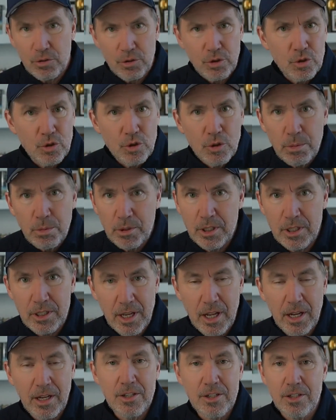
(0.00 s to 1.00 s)
super
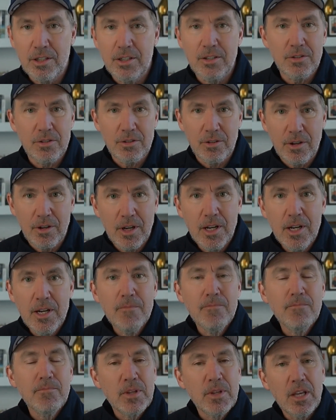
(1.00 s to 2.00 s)
intelligence, or,
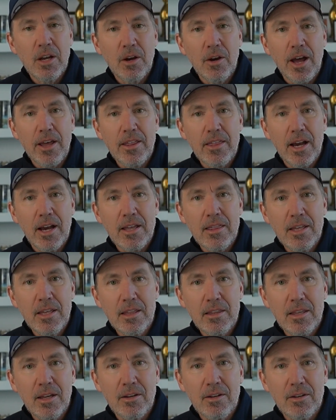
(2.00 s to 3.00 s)
I
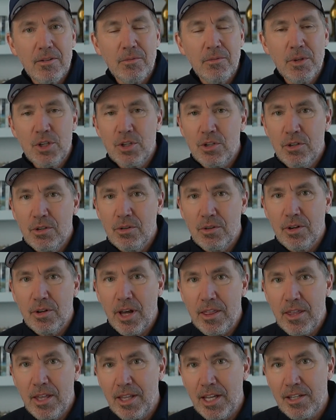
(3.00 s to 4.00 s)
think that
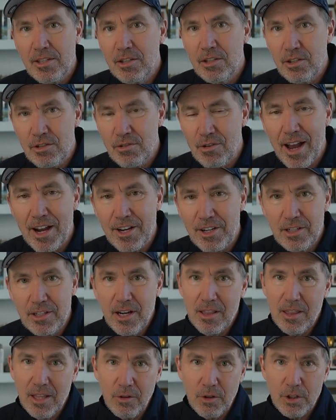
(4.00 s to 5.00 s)
I think that's a distraction.
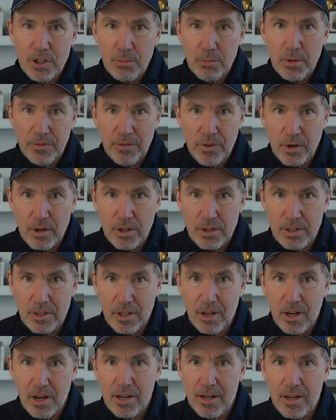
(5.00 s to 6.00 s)
I think we should be
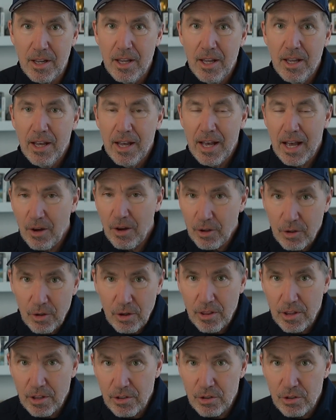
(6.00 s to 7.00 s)
focusing on how
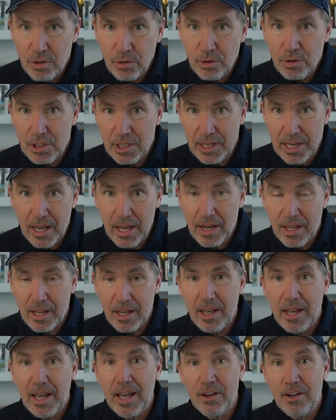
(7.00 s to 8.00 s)
good are these tools
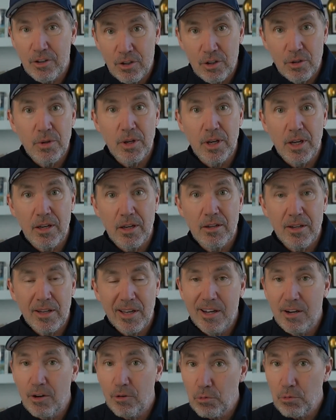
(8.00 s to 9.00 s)
getting at doing
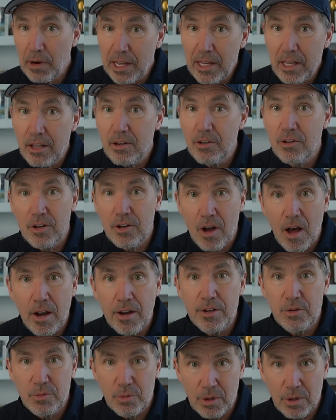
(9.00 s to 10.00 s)
kind of regular
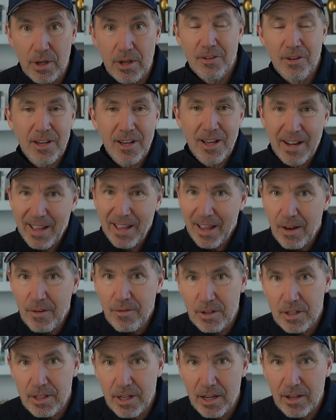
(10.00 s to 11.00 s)
knowledge work, kind of
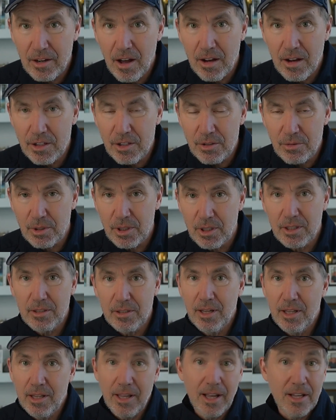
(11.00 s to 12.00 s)
everyday knowledge work.
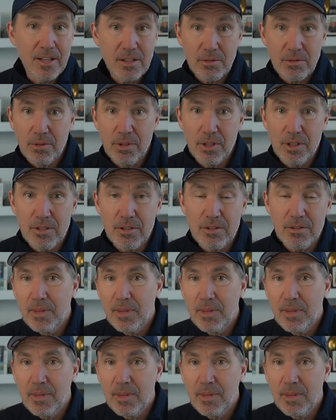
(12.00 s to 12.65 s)
And the answer is